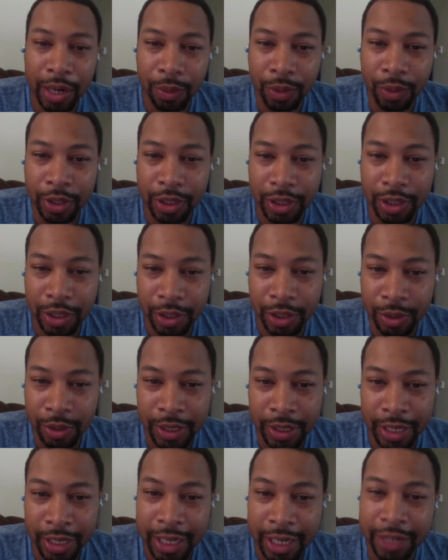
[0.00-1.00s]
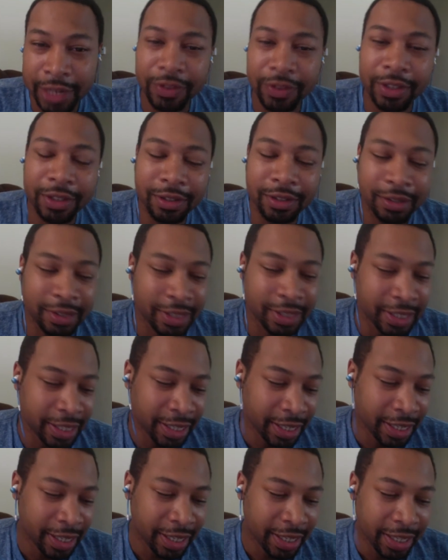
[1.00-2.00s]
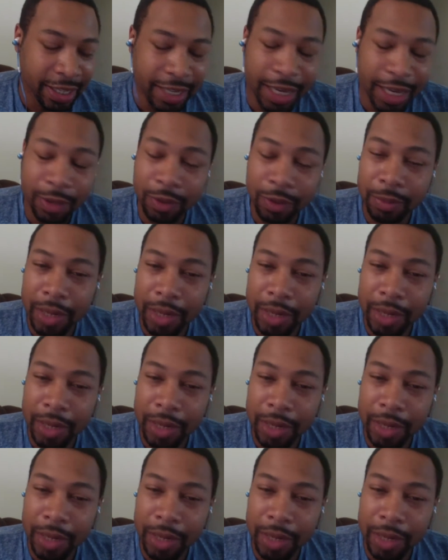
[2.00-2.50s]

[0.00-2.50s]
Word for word: I wanted to do in life, and that was my